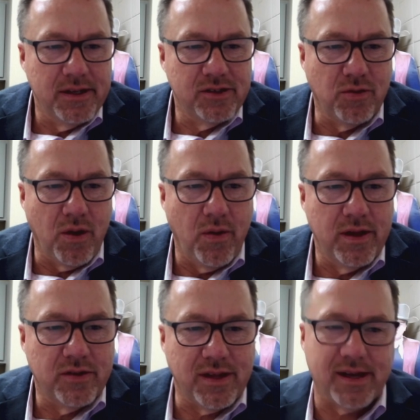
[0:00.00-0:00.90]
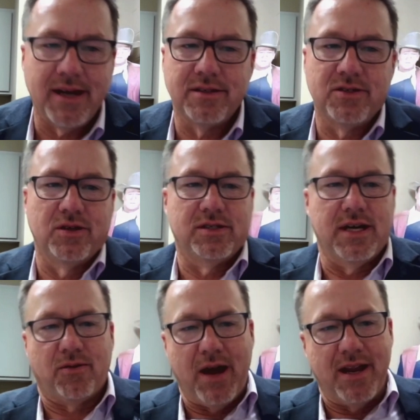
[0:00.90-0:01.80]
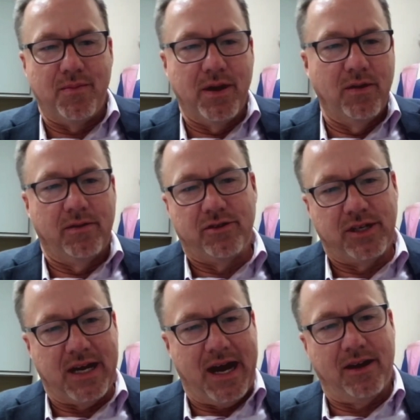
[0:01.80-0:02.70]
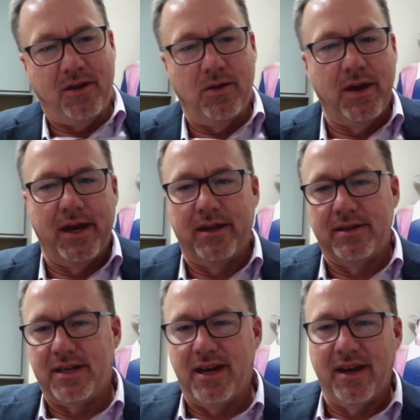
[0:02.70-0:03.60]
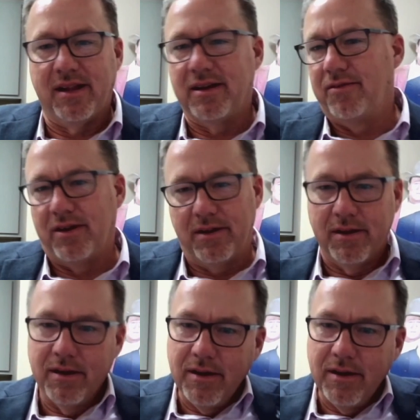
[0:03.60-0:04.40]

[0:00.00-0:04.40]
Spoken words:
It's growing. So it's like right in the middle of Chicago and say Cleveland.